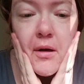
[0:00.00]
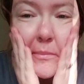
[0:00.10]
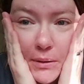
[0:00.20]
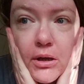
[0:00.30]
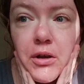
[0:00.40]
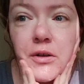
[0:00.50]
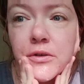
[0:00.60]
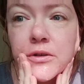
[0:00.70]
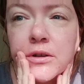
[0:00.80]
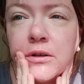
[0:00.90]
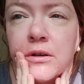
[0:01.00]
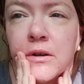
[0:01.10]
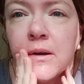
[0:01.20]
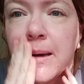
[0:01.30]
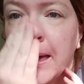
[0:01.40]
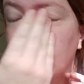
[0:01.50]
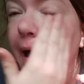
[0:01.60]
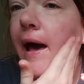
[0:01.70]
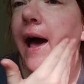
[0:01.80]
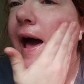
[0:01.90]
because
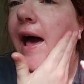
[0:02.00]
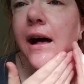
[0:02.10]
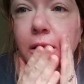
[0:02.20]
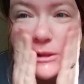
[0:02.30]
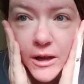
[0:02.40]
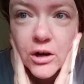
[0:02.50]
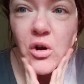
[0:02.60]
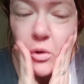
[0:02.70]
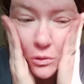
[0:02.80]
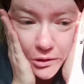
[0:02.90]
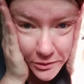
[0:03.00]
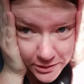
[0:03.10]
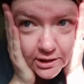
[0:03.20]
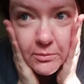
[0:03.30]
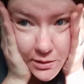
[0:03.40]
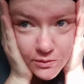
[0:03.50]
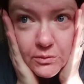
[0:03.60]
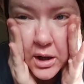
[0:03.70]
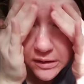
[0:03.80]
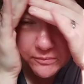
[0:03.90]
hell and all her demons will
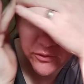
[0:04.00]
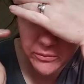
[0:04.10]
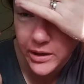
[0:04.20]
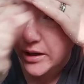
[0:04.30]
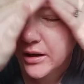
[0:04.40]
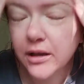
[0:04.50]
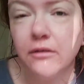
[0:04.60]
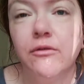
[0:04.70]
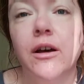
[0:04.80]
come for me if